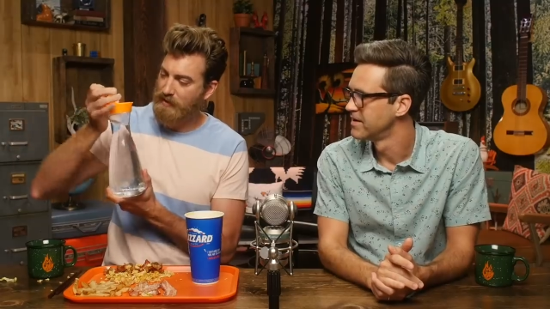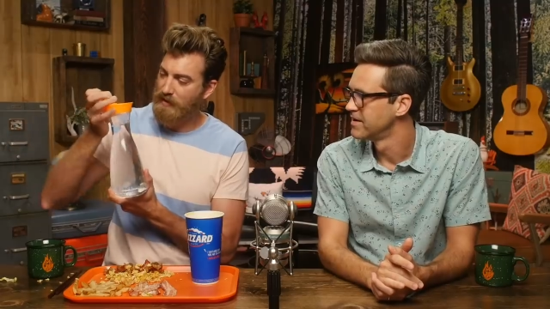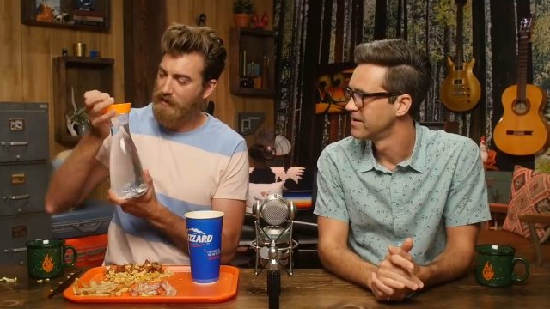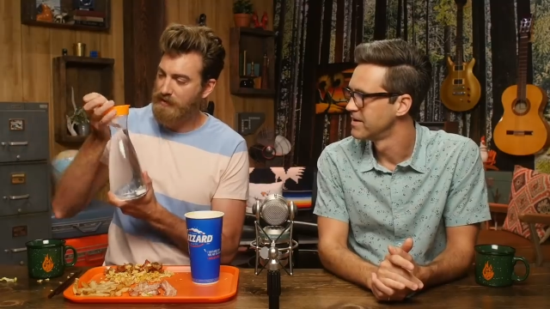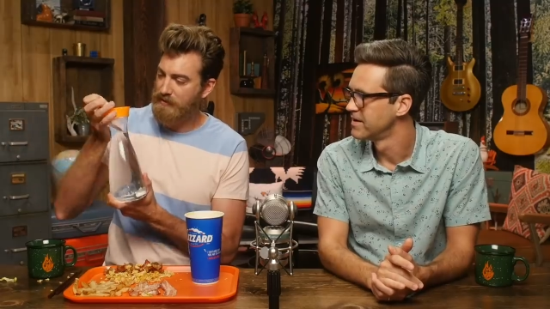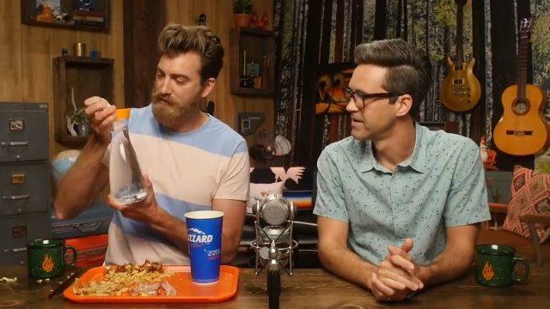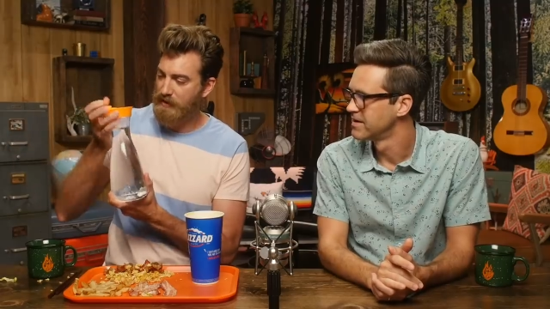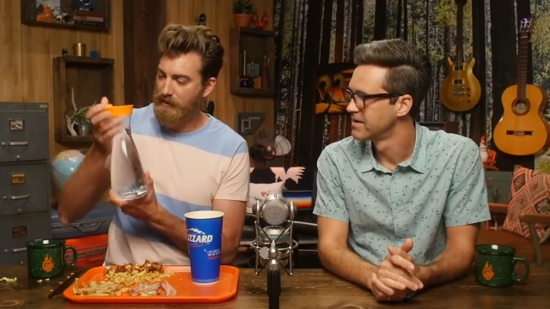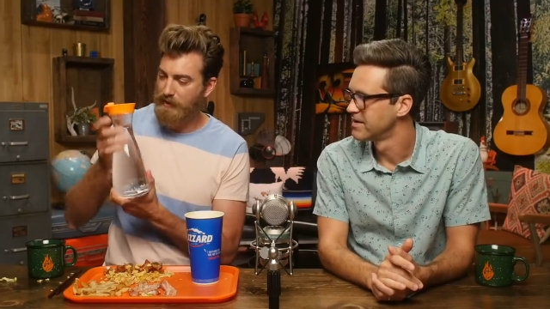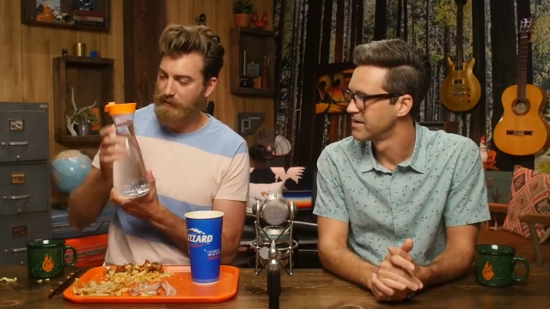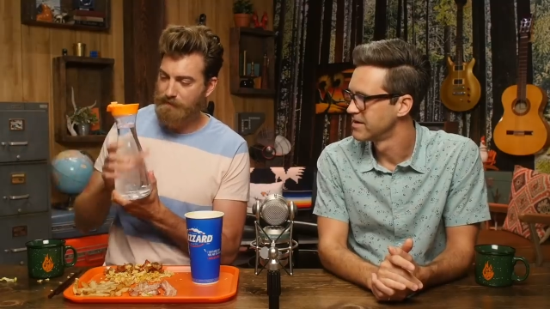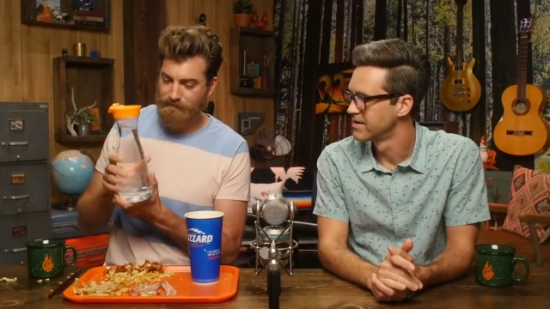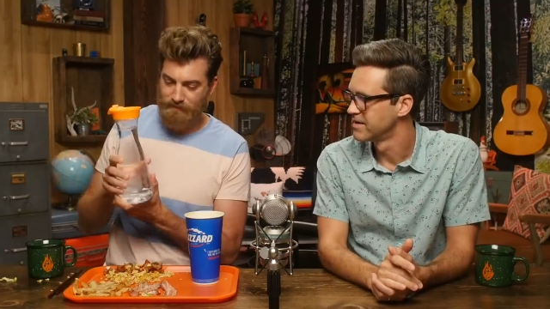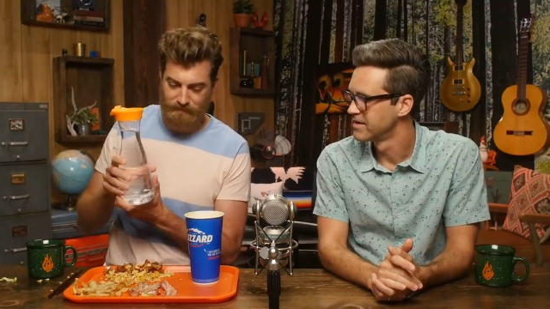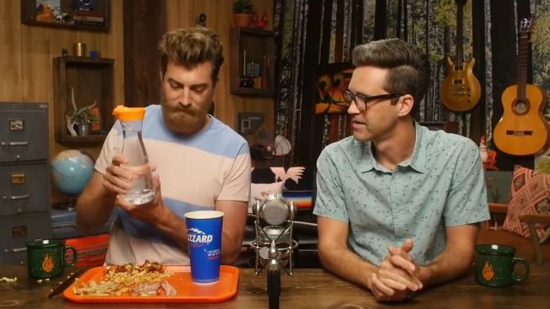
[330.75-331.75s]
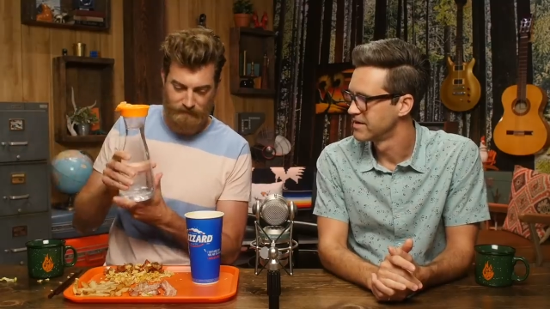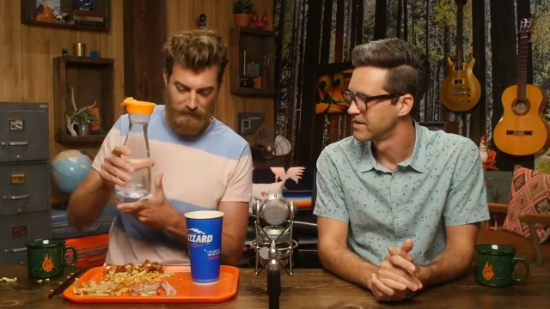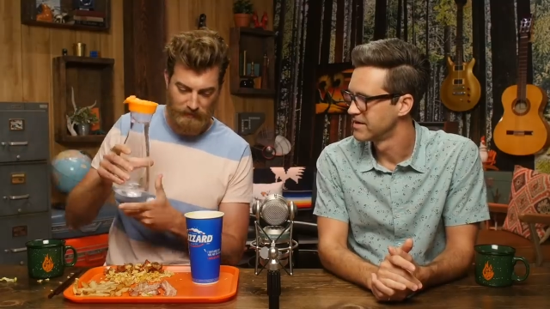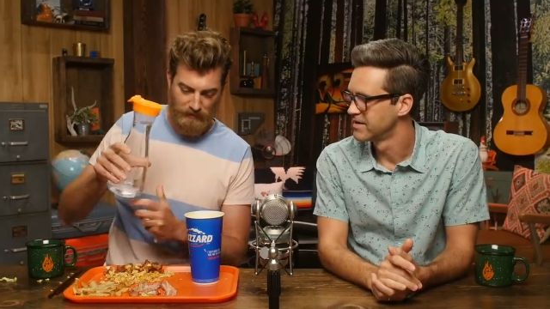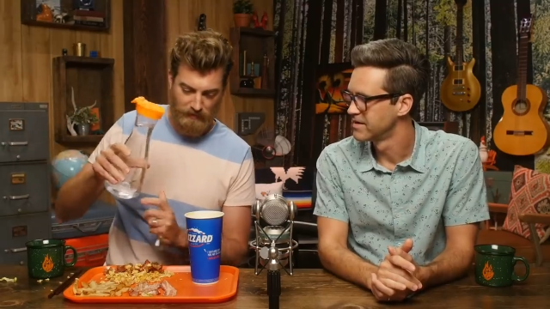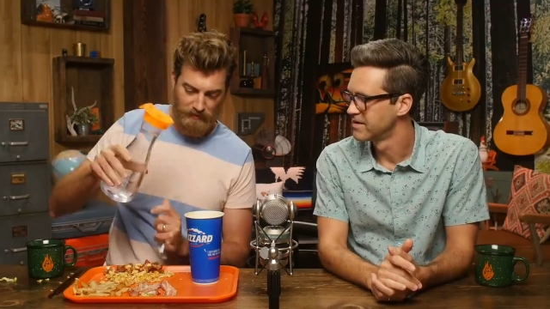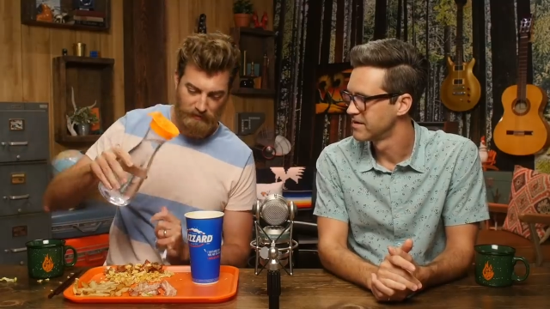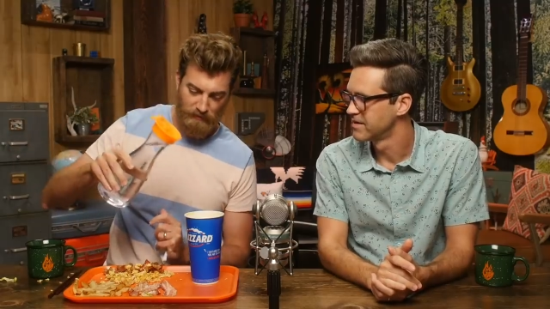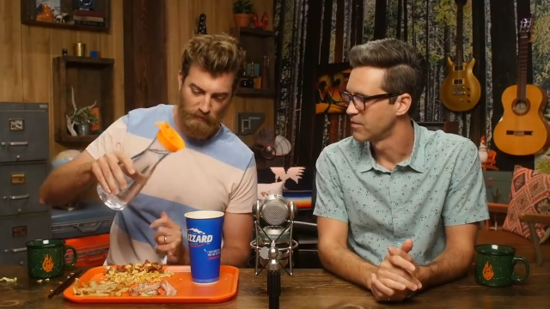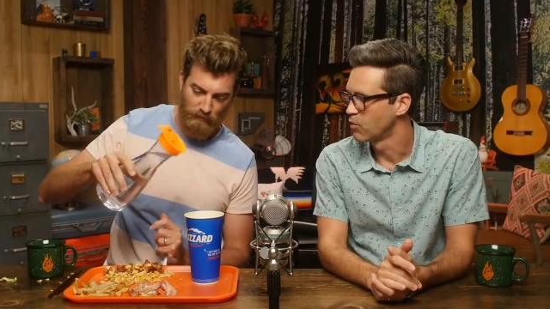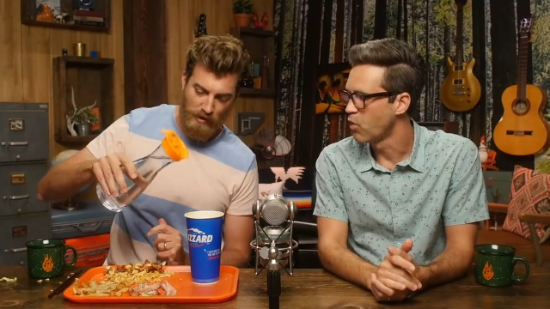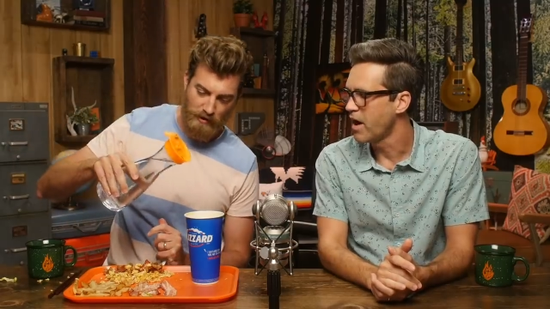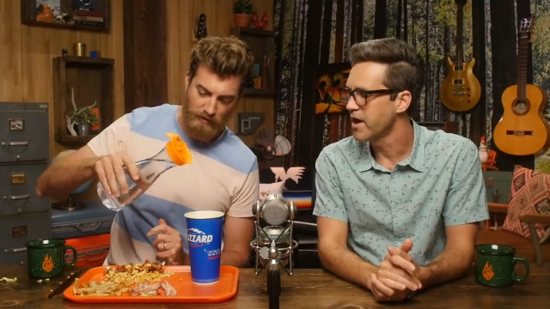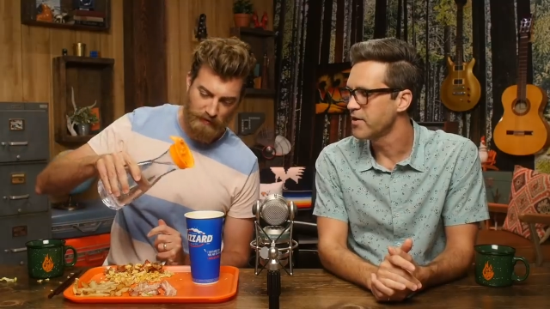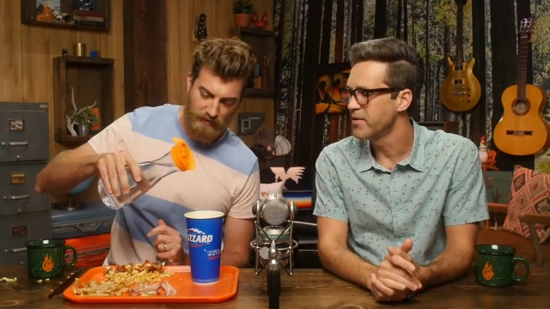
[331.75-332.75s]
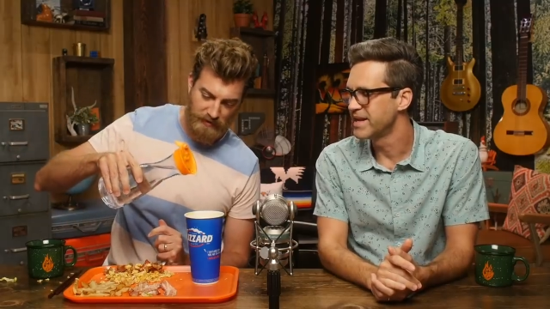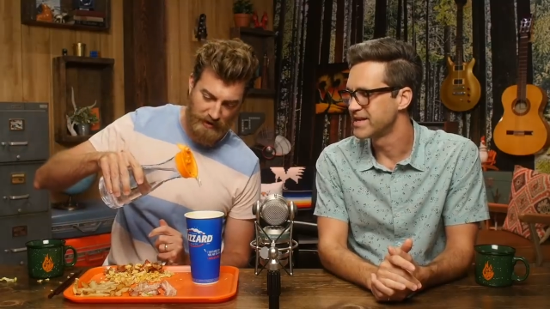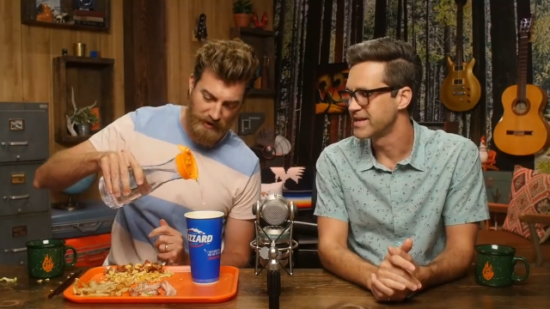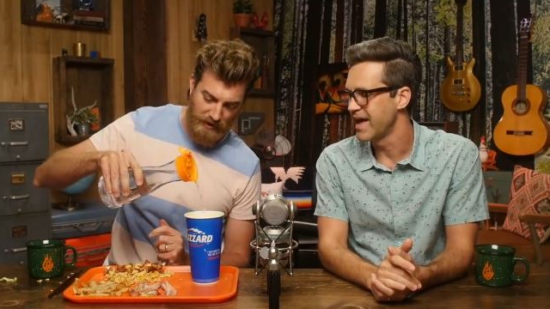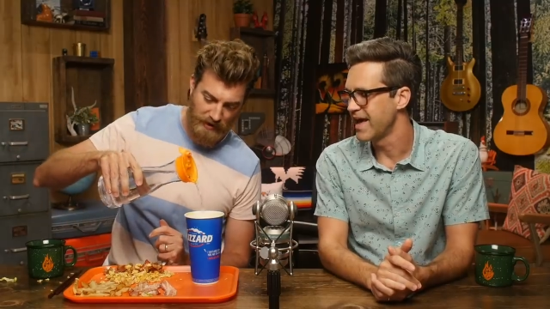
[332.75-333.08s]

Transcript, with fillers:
Speaker 1: And uh,
Speaker 2: water, water, it, down.